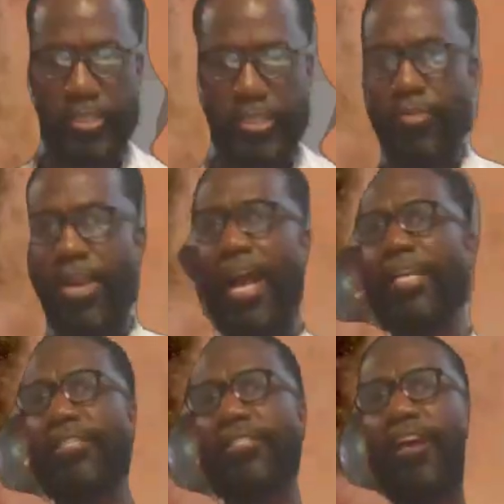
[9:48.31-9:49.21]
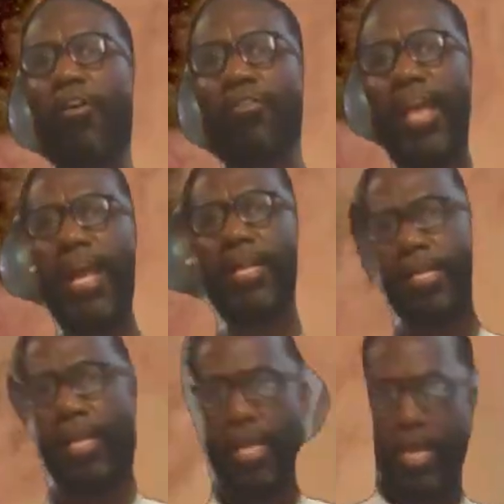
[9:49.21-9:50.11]
You guys saw that
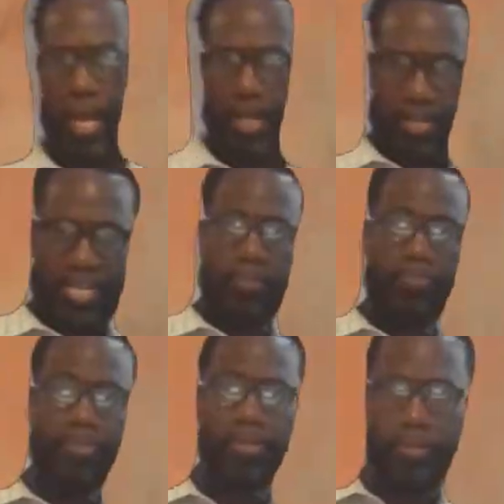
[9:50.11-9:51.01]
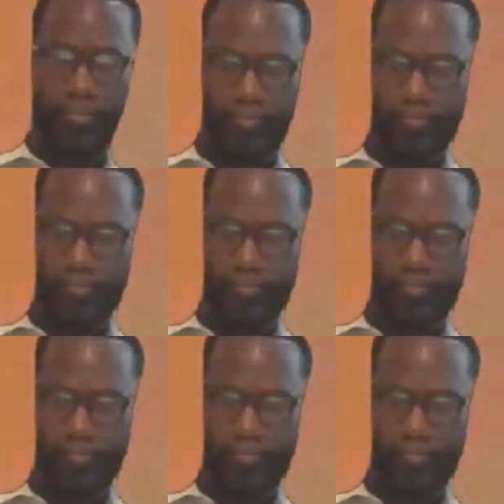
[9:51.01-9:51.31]
in the book